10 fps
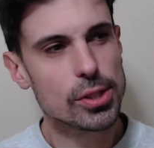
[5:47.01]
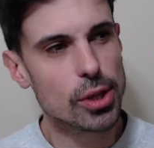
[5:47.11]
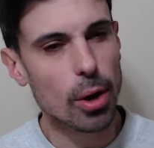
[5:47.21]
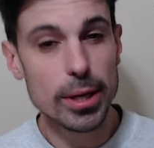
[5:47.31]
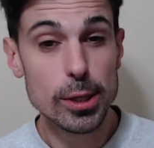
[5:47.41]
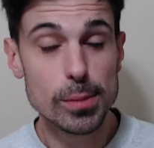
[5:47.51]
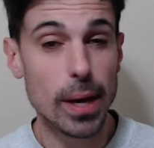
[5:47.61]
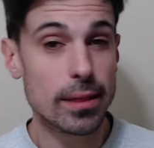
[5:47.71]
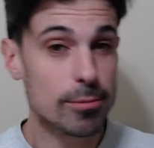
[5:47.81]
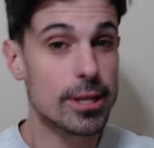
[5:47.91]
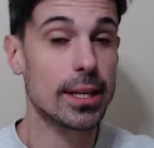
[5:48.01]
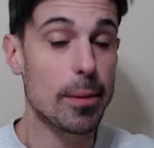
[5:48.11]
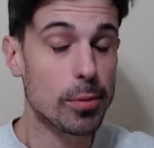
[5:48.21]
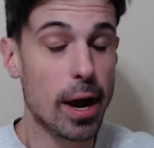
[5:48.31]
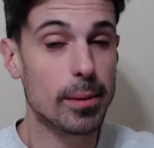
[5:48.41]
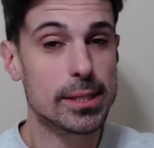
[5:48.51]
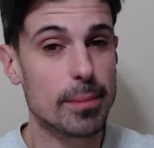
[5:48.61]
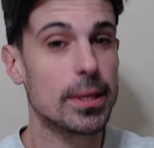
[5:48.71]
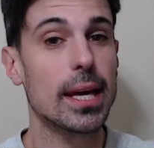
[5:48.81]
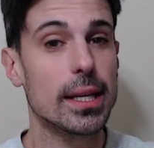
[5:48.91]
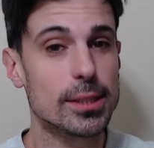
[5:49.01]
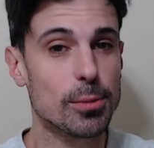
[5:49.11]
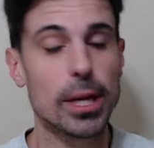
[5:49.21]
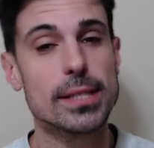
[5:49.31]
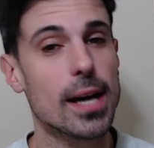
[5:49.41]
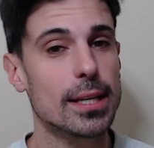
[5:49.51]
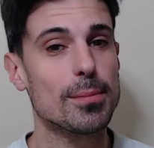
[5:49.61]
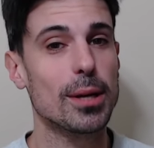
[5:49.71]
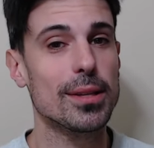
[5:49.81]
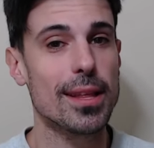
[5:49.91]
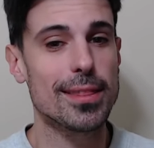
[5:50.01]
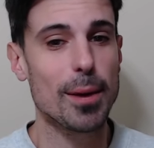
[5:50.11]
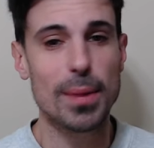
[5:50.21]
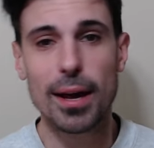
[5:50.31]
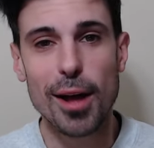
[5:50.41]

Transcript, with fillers: So here's my three, and I promise I'm getting to what I talked about in the thumbnail.